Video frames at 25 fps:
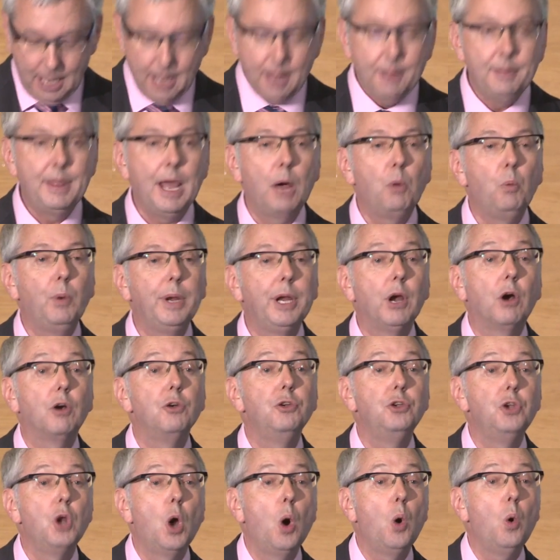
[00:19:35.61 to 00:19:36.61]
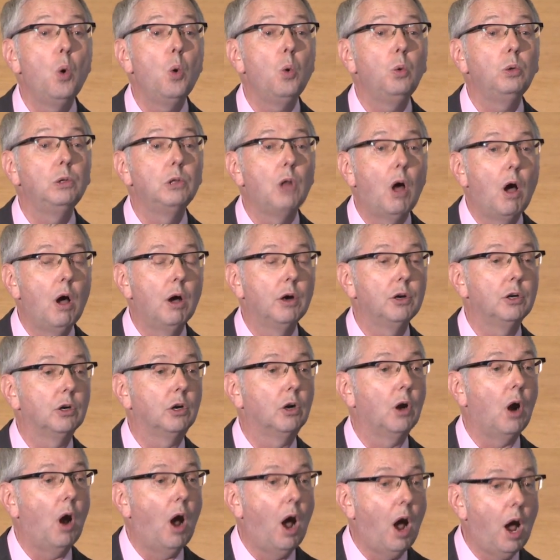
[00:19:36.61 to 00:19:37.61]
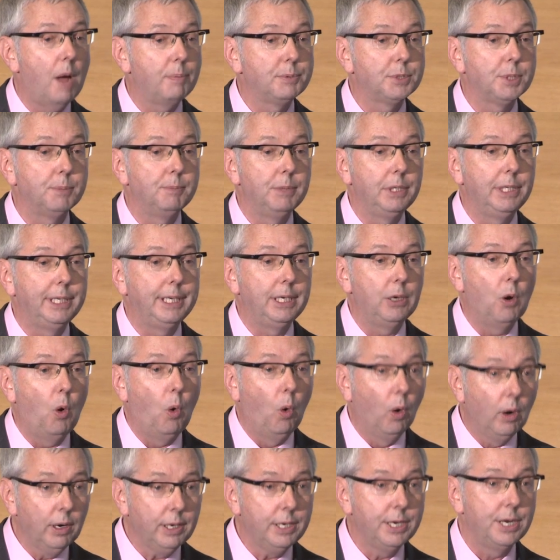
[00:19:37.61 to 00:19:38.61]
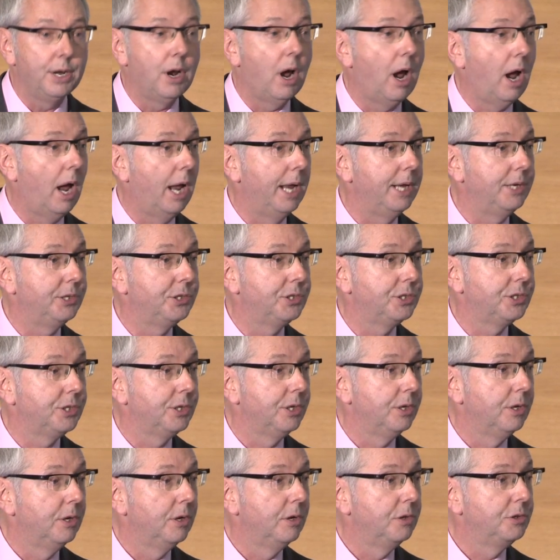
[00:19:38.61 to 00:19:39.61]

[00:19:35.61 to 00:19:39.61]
that we are no longer optimally organized